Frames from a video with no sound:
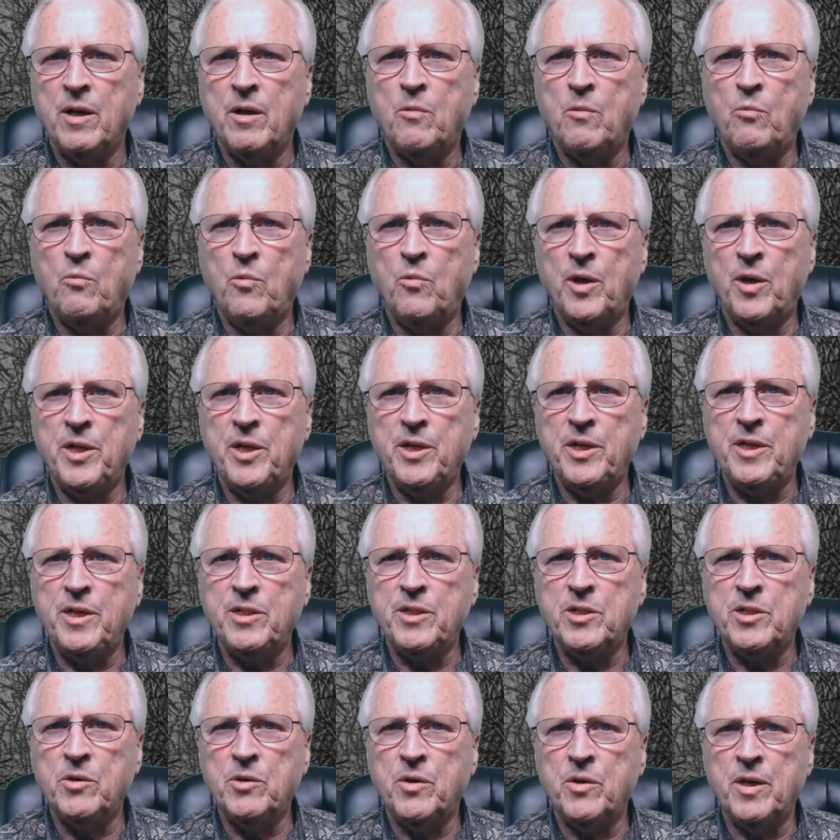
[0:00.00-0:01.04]
When did he
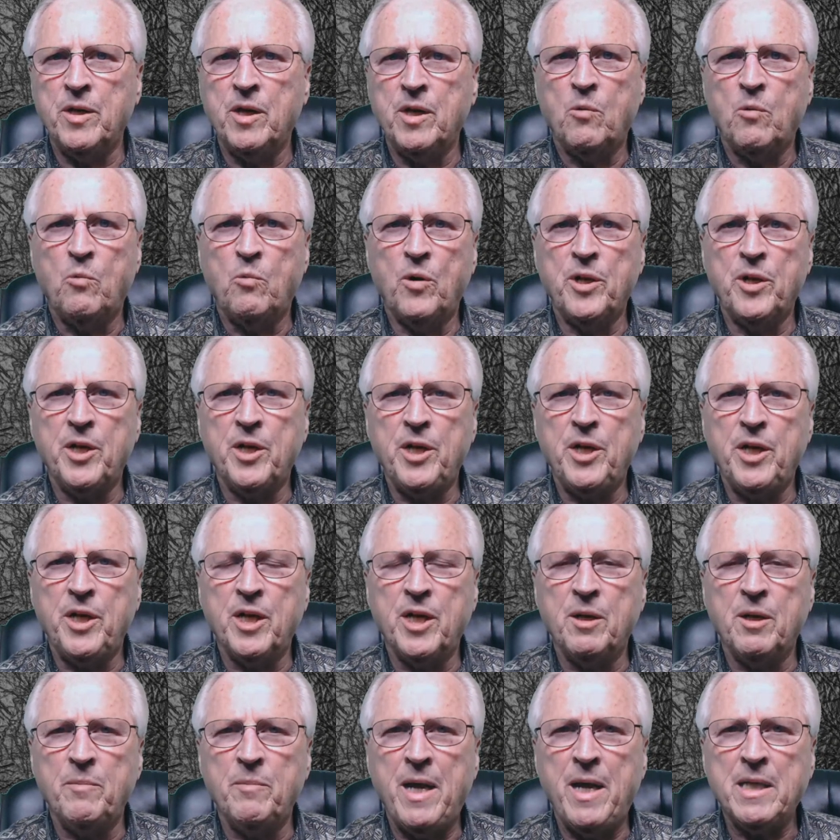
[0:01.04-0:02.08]
do it? When did he
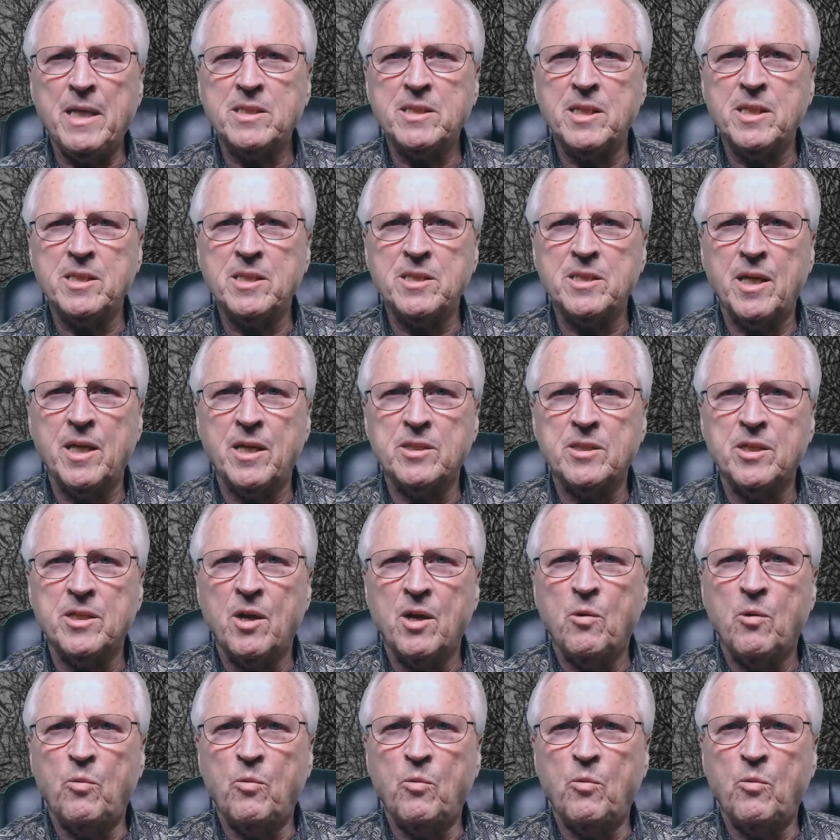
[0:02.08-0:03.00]
unmask these things?